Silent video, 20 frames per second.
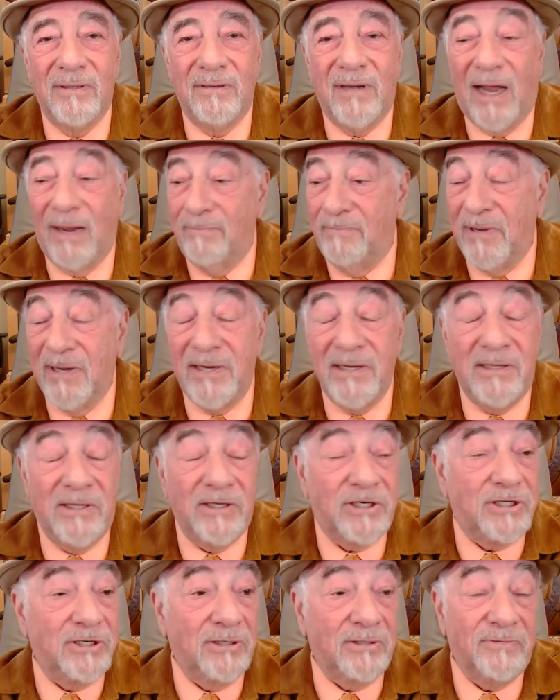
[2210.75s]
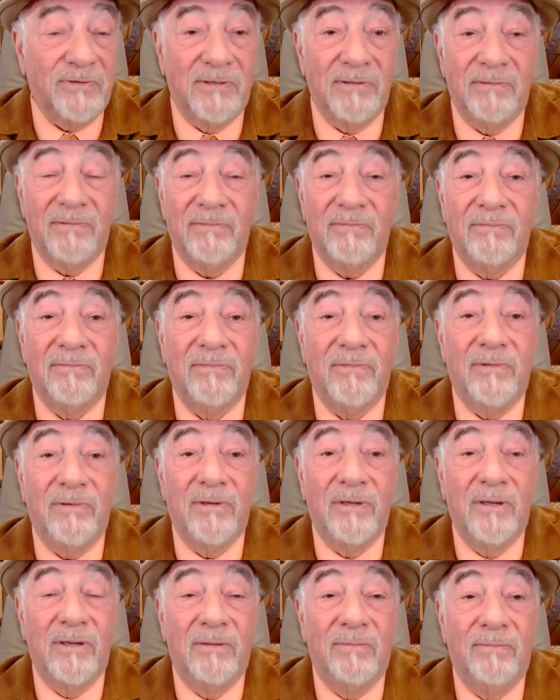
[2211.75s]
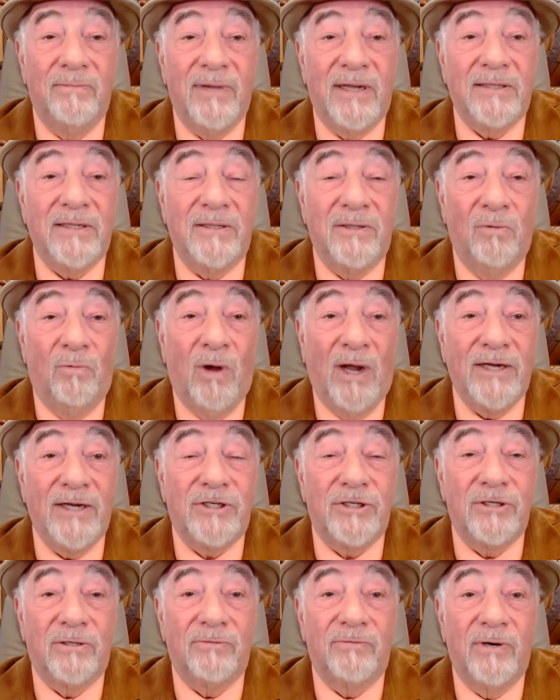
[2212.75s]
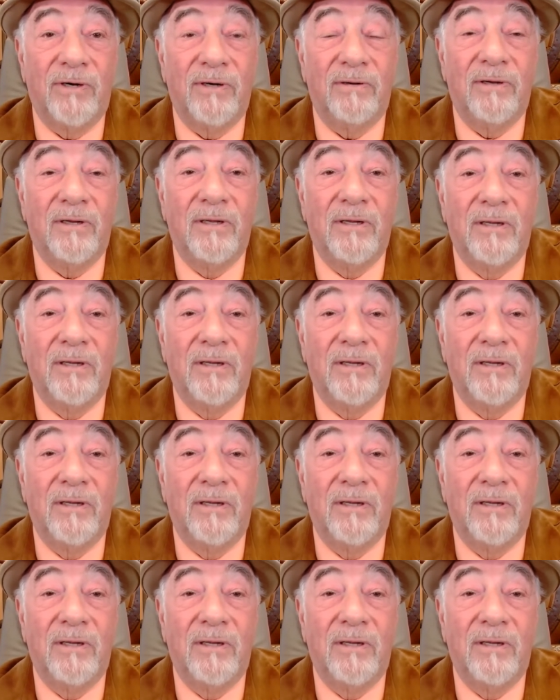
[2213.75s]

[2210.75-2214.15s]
I pity the children, mainly the white children,